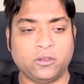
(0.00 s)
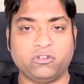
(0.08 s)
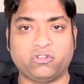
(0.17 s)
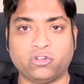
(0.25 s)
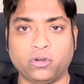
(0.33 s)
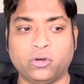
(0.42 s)

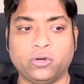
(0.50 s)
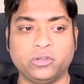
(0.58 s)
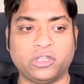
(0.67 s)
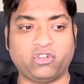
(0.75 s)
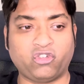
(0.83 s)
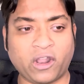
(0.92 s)
So
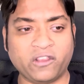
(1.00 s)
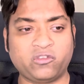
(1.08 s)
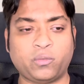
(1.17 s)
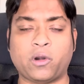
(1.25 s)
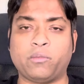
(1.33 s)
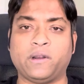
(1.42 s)
the
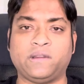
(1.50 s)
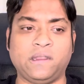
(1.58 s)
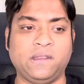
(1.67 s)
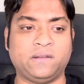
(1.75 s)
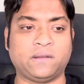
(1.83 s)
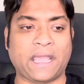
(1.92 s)
transformers
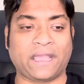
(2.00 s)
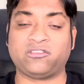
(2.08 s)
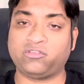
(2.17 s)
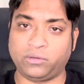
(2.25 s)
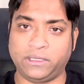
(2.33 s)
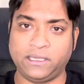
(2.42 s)
is
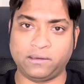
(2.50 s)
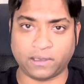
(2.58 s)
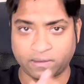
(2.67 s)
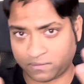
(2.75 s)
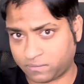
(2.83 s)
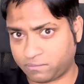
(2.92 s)
actually
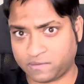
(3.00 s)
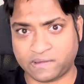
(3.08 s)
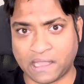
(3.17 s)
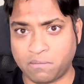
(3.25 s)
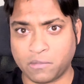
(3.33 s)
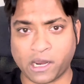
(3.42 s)
a
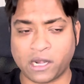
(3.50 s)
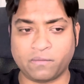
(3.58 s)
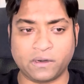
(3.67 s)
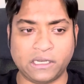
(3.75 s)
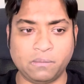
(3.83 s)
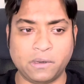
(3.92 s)
same kind of
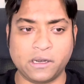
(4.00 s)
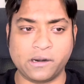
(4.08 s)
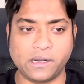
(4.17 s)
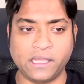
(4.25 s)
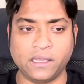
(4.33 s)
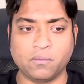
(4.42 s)
a deep
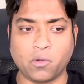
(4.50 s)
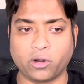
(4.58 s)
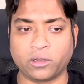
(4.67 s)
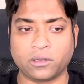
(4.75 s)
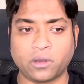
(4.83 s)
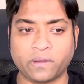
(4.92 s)
learning
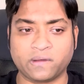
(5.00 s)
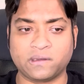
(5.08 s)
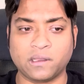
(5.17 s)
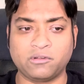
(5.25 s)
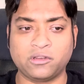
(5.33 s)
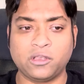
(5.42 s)
model
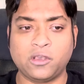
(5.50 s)
concept